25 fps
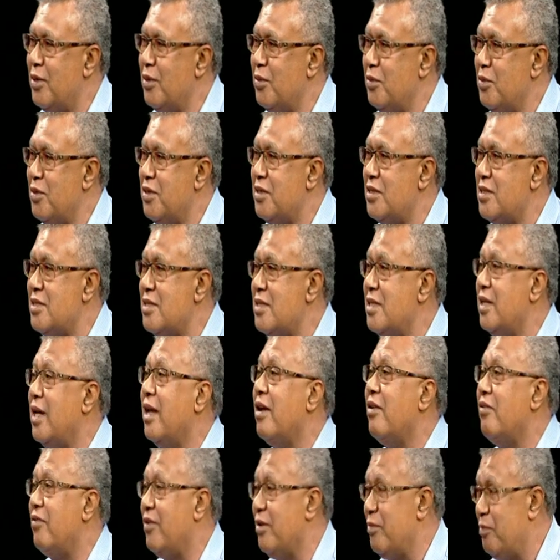which is
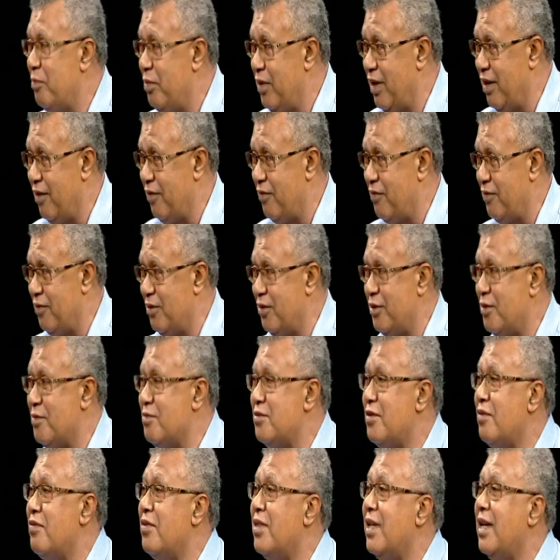the FNPF, in
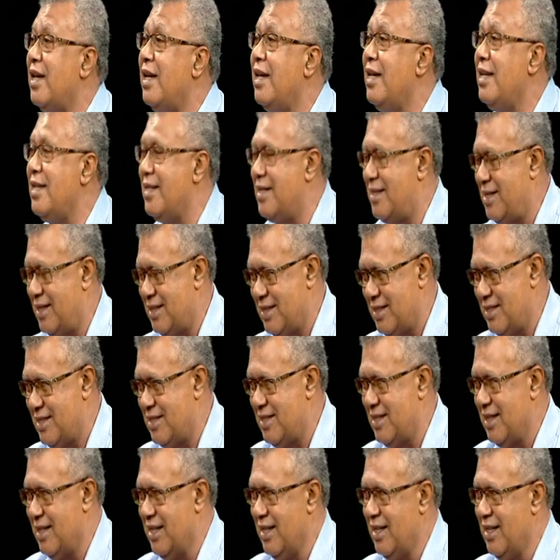terms of the
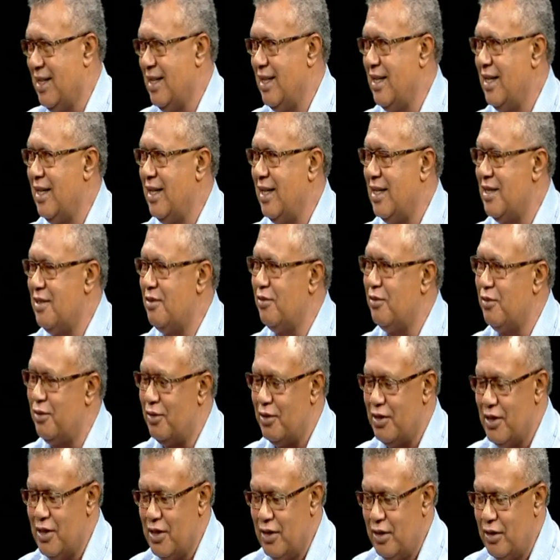interest.
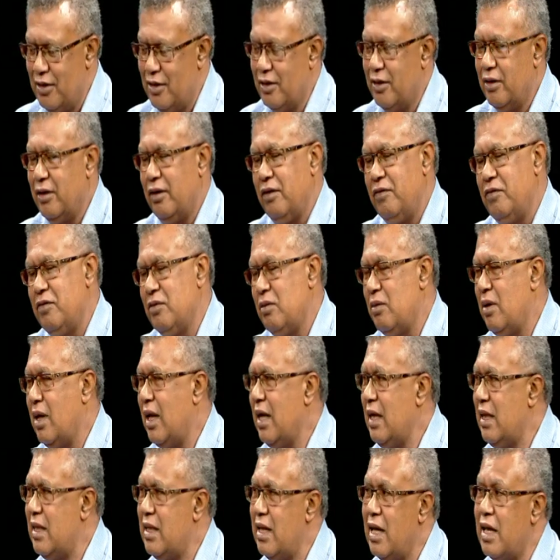So if you
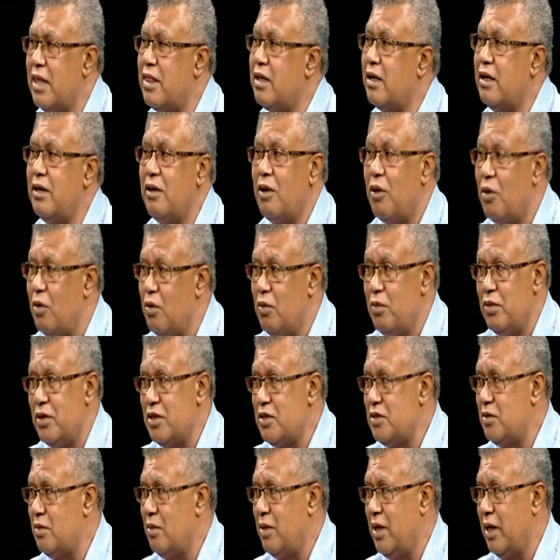like, there are three
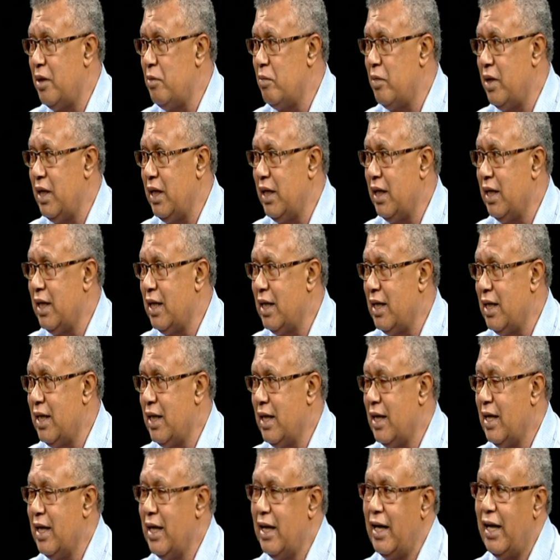owners to that money.
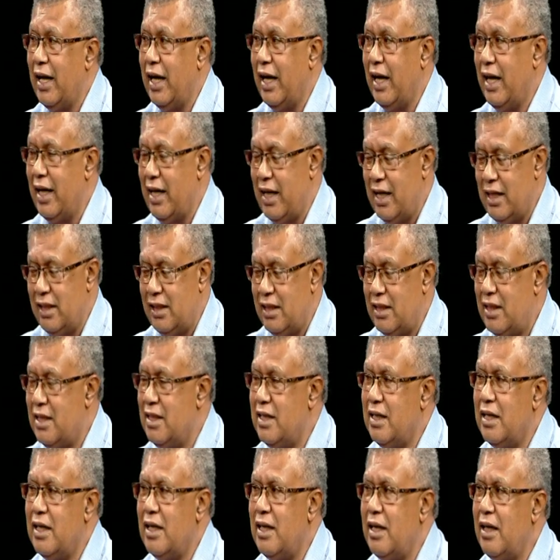And
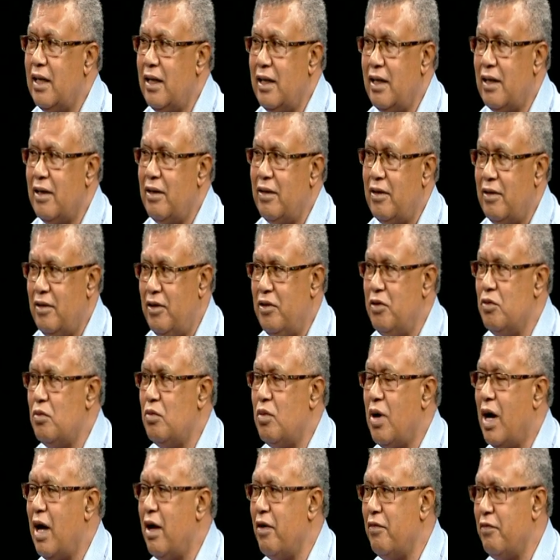until
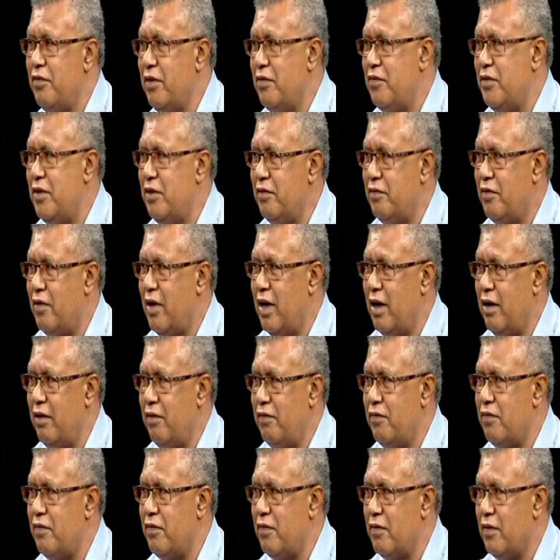you are
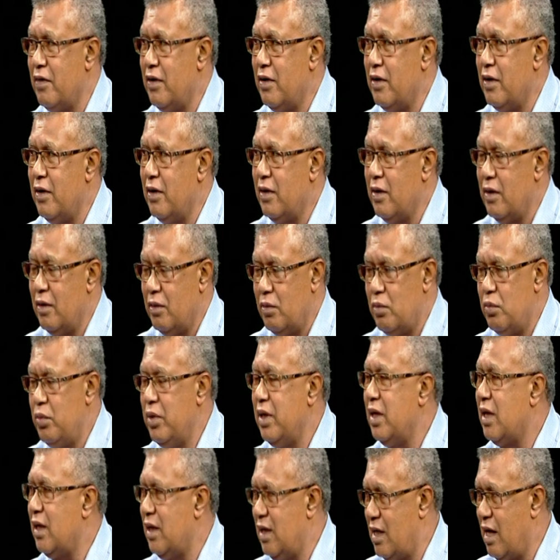55,
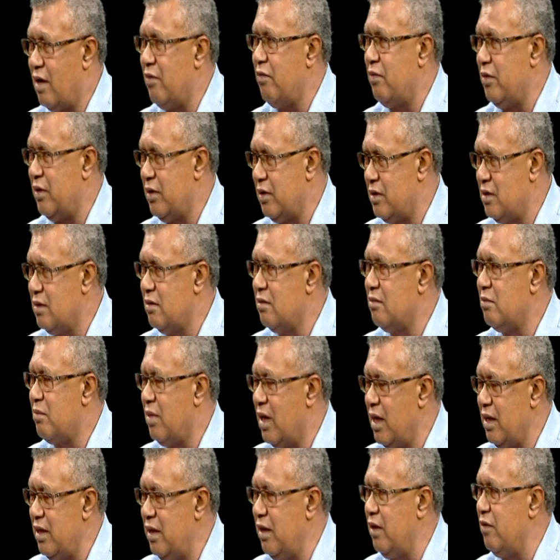we are governed
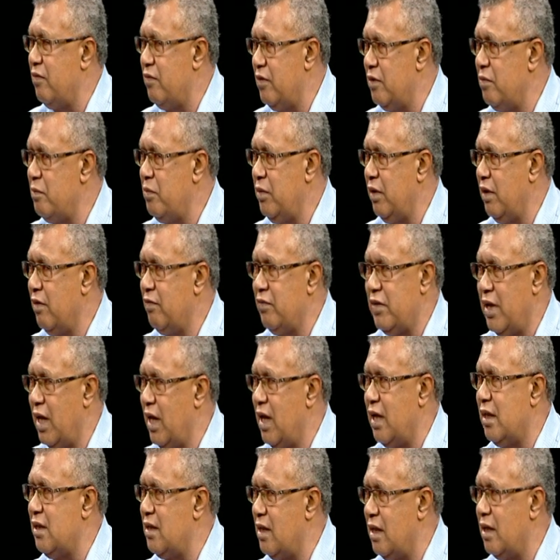by the FNPF
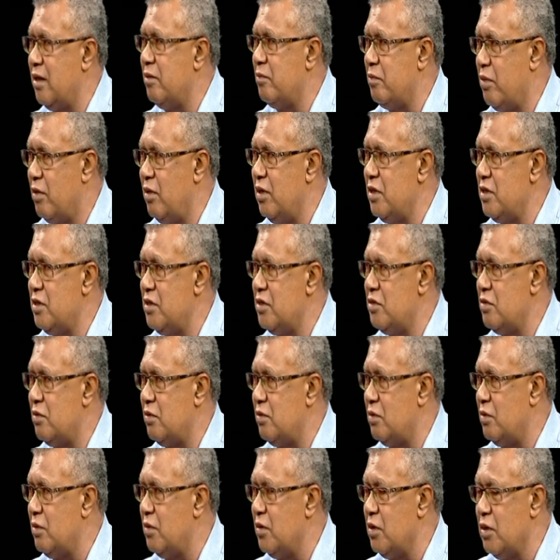Act and policy,
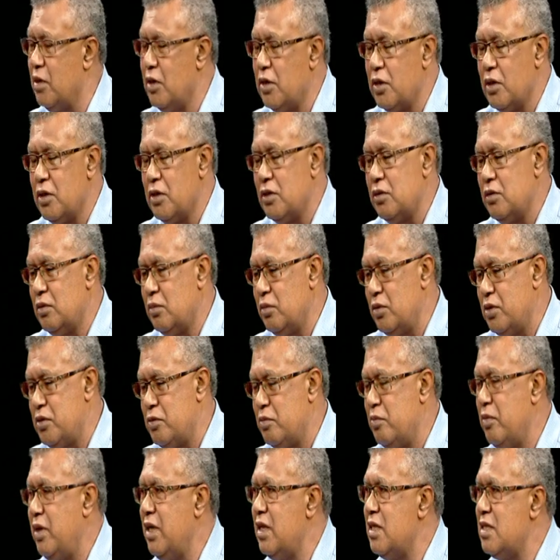so
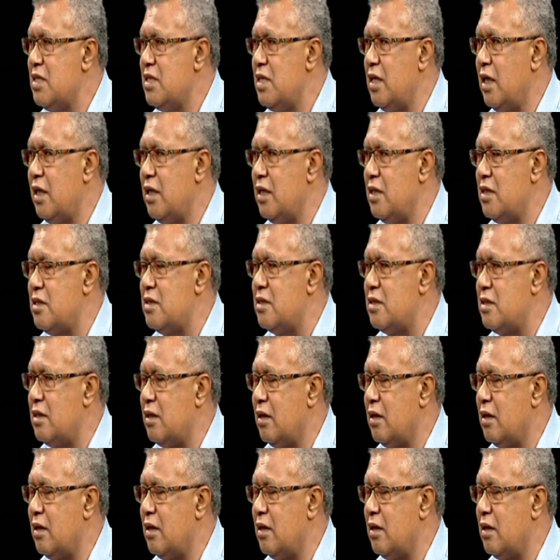which means that it's